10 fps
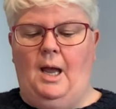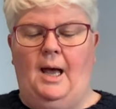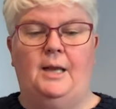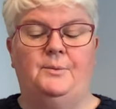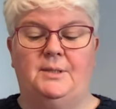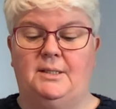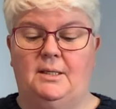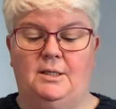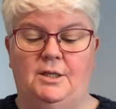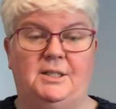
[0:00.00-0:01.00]
and it was
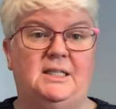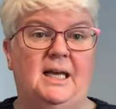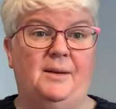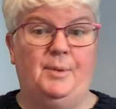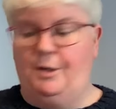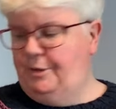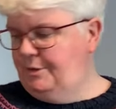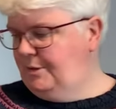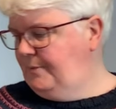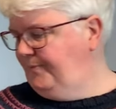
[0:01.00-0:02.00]
down to
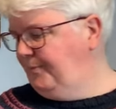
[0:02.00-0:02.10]
£10.